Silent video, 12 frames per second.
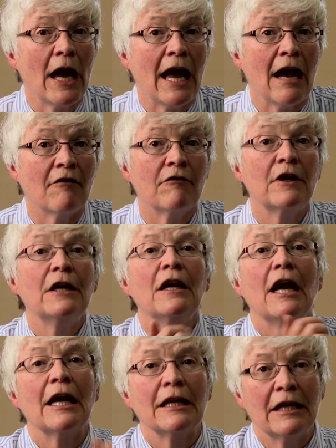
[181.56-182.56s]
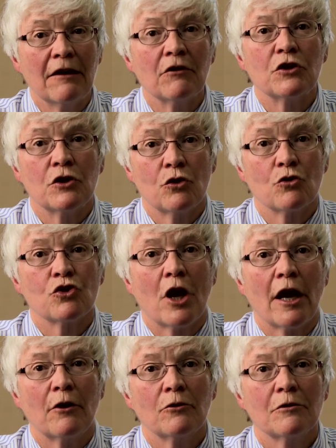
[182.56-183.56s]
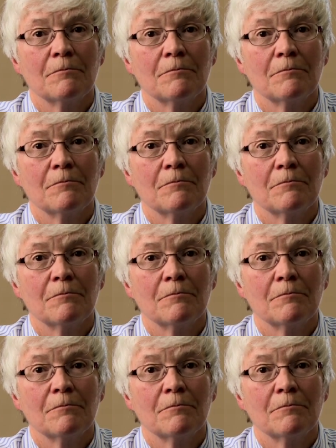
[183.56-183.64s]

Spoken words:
have and give it to your child.